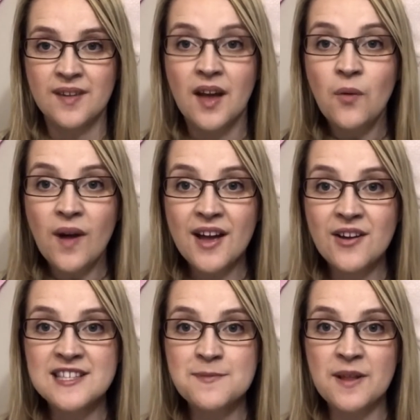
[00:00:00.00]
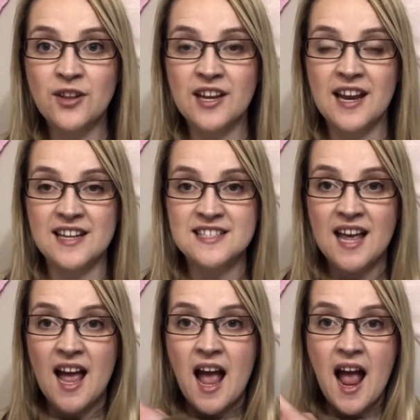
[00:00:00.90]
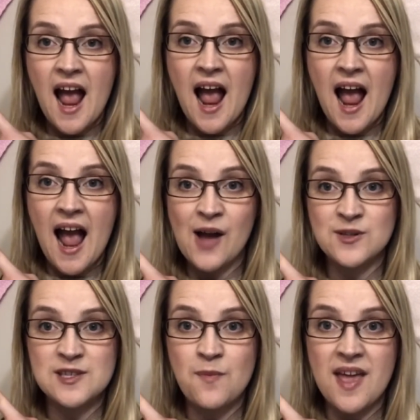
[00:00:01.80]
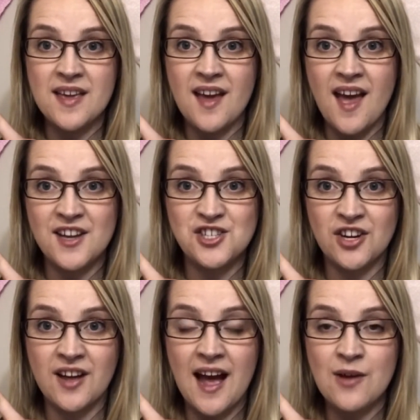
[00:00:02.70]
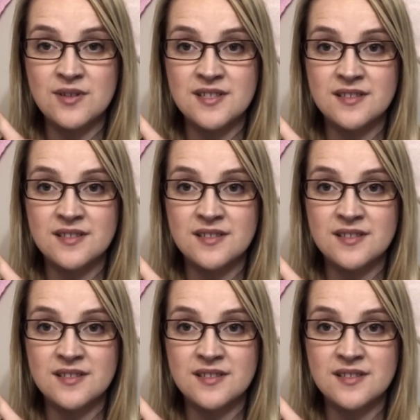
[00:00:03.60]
We're going to be looking at how to make a hedgehog house,